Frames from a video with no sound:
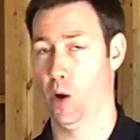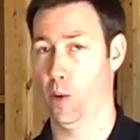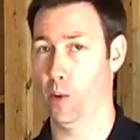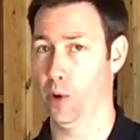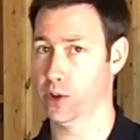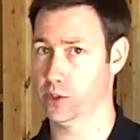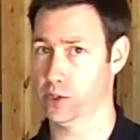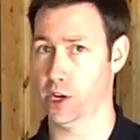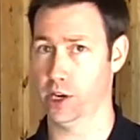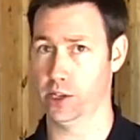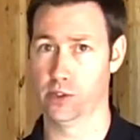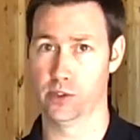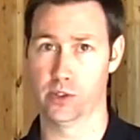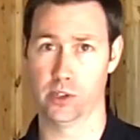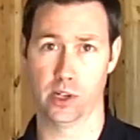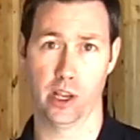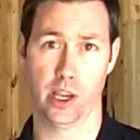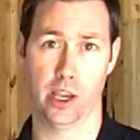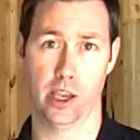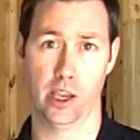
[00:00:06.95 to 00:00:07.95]
I want to talk to you
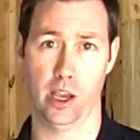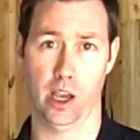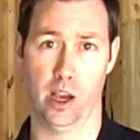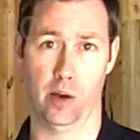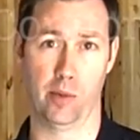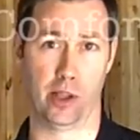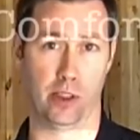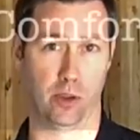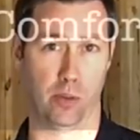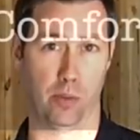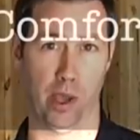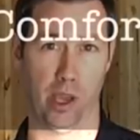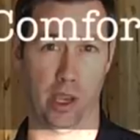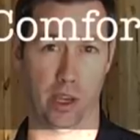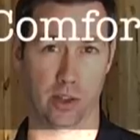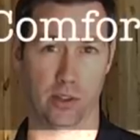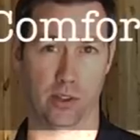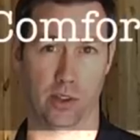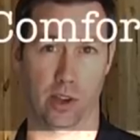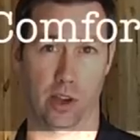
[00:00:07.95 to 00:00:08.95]
today about the
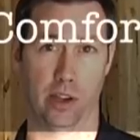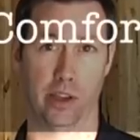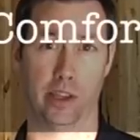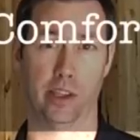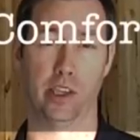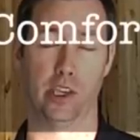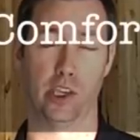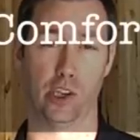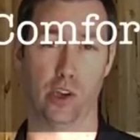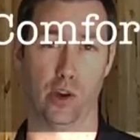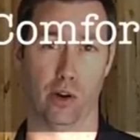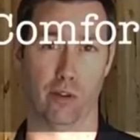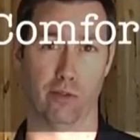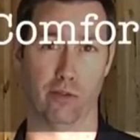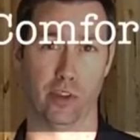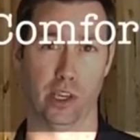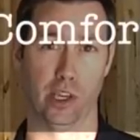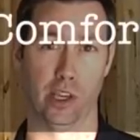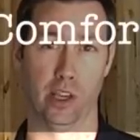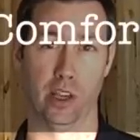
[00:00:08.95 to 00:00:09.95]
Panasonic
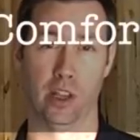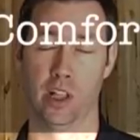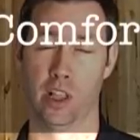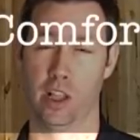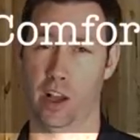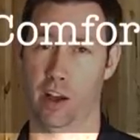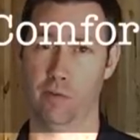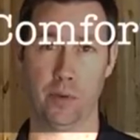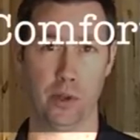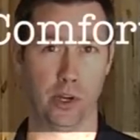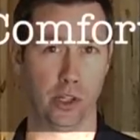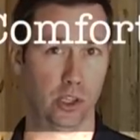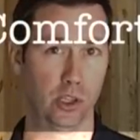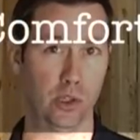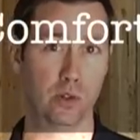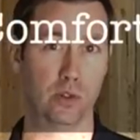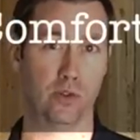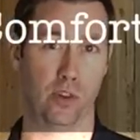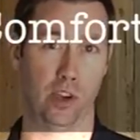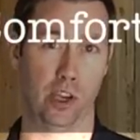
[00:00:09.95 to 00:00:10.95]
ERV. I've been a
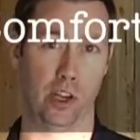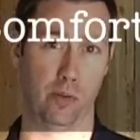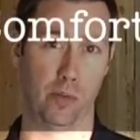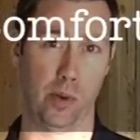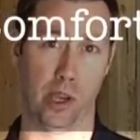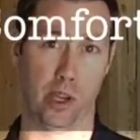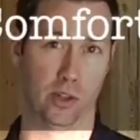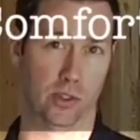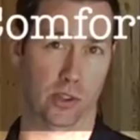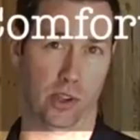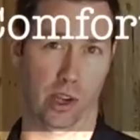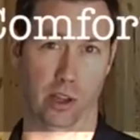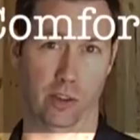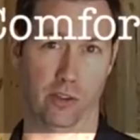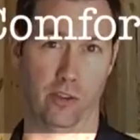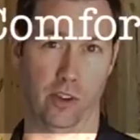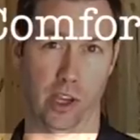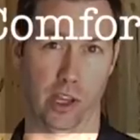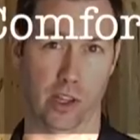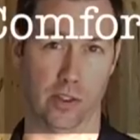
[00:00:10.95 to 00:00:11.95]
huge fan of
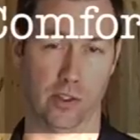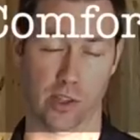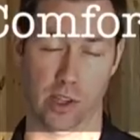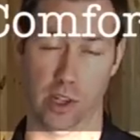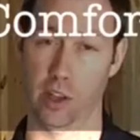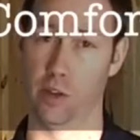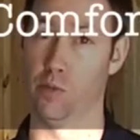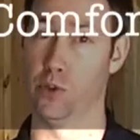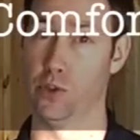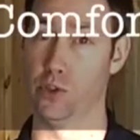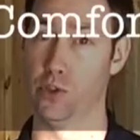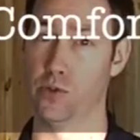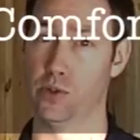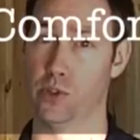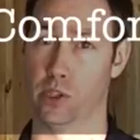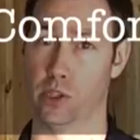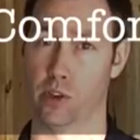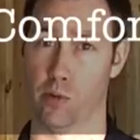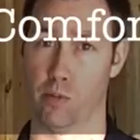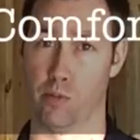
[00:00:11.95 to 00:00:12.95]
Panasonic fans and have been
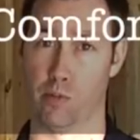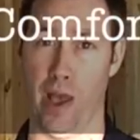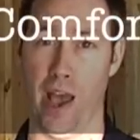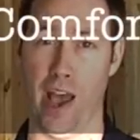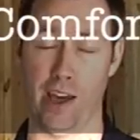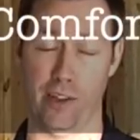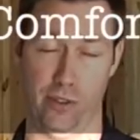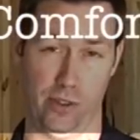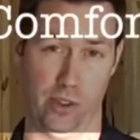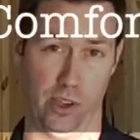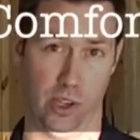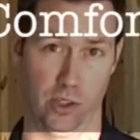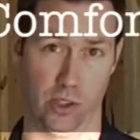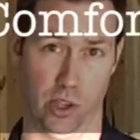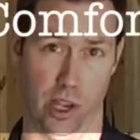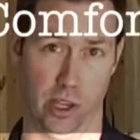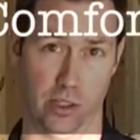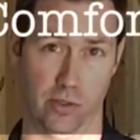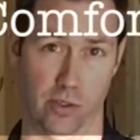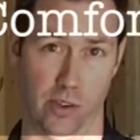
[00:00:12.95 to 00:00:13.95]
using their bath
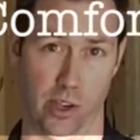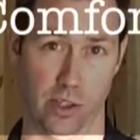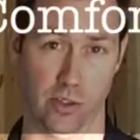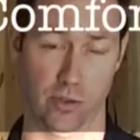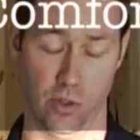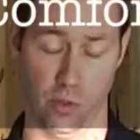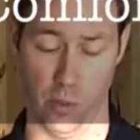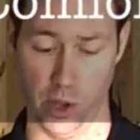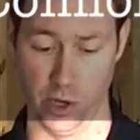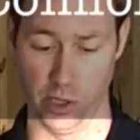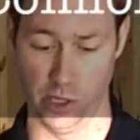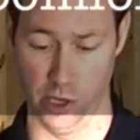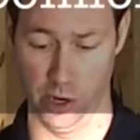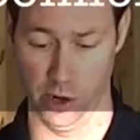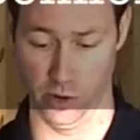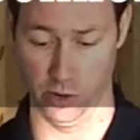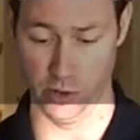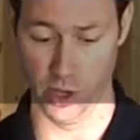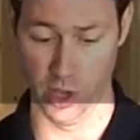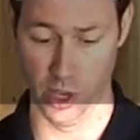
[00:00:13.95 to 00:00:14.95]
exhaust fans for many
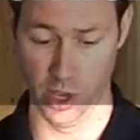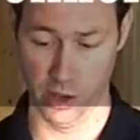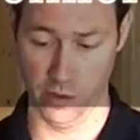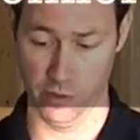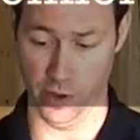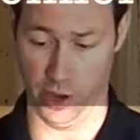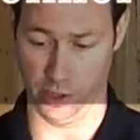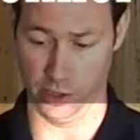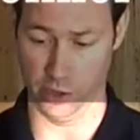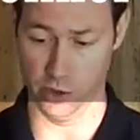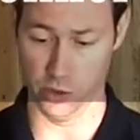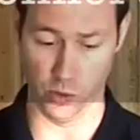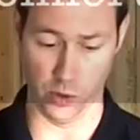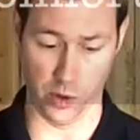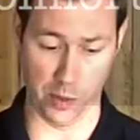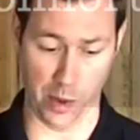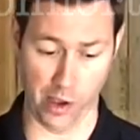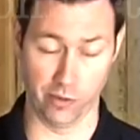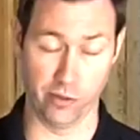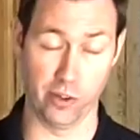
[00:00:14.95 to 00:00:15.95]
years. In fact, here's
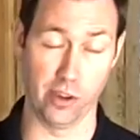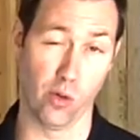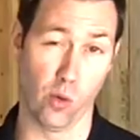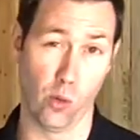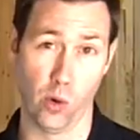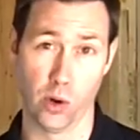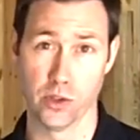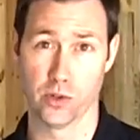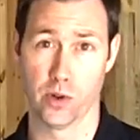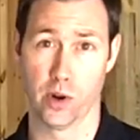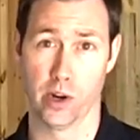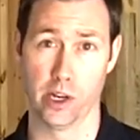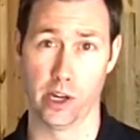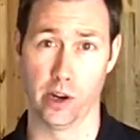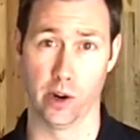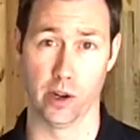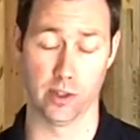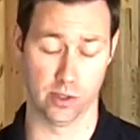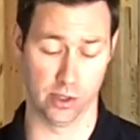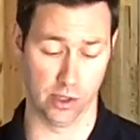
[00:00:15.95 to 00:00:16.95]
one of my favorite ones right
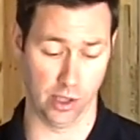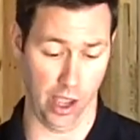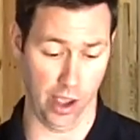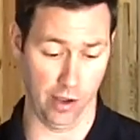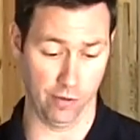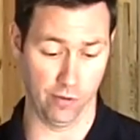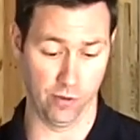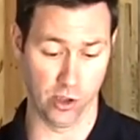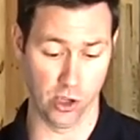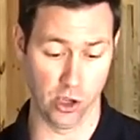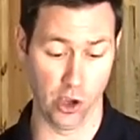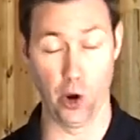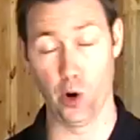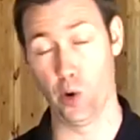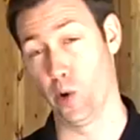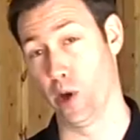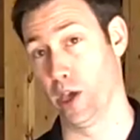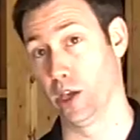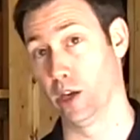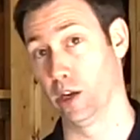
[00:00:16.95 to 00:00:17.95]
here. It's the
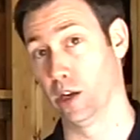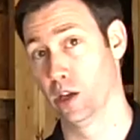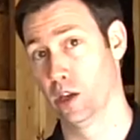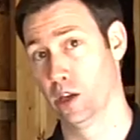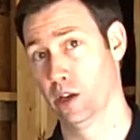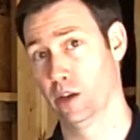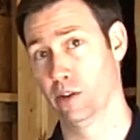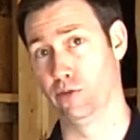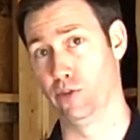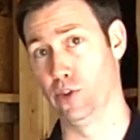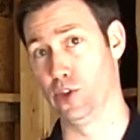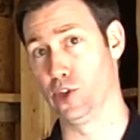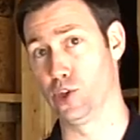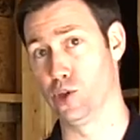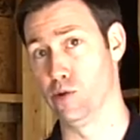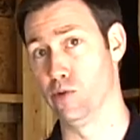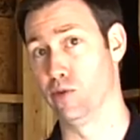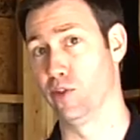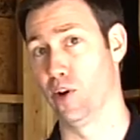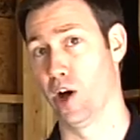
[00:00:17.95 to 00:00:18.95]
FV08
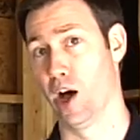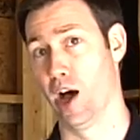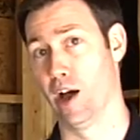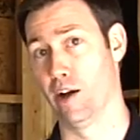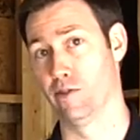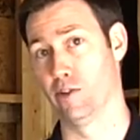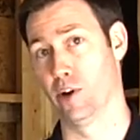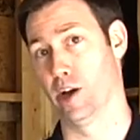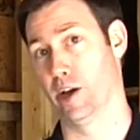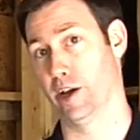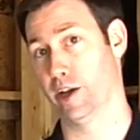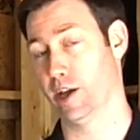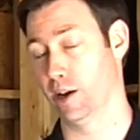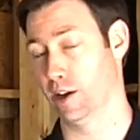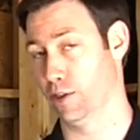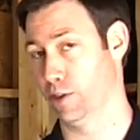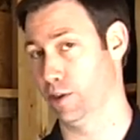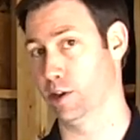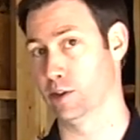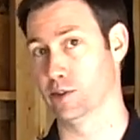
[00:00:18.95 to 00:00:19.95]
VQ5. I
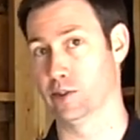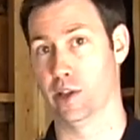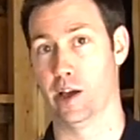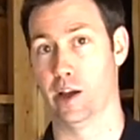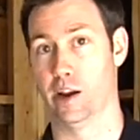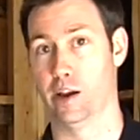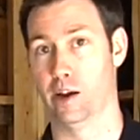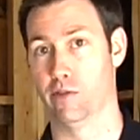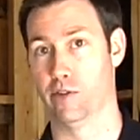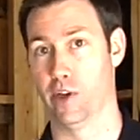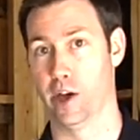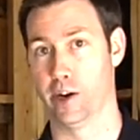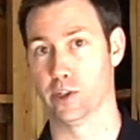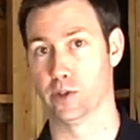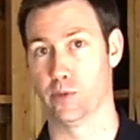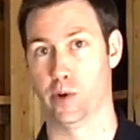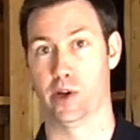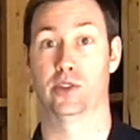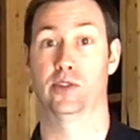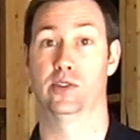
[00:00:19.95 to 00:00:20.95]
kind of think is that of that
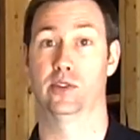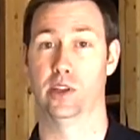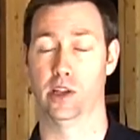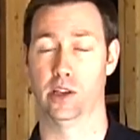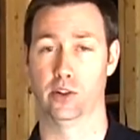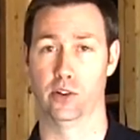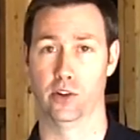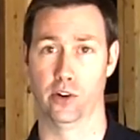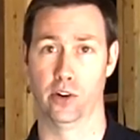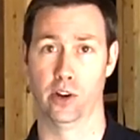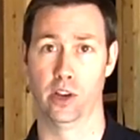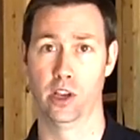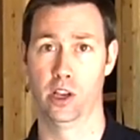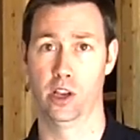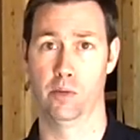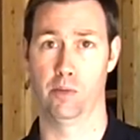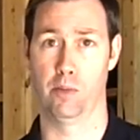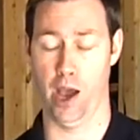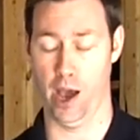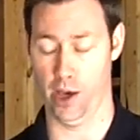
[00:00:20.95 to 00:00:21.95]
as my standard
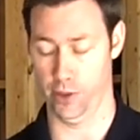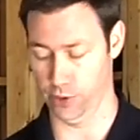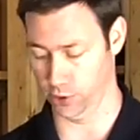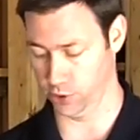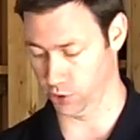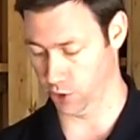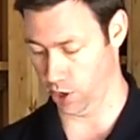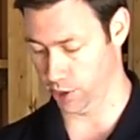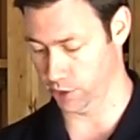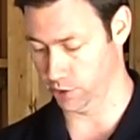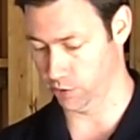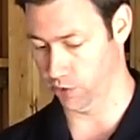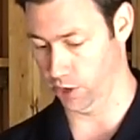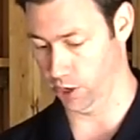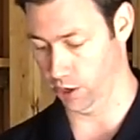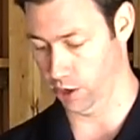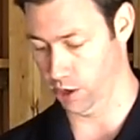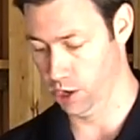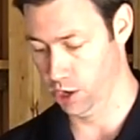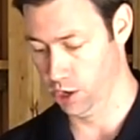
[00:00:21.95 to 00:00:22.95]
bath exhaust
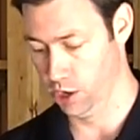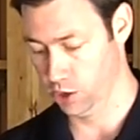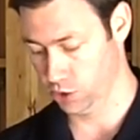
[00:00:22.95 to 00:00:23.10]
fan.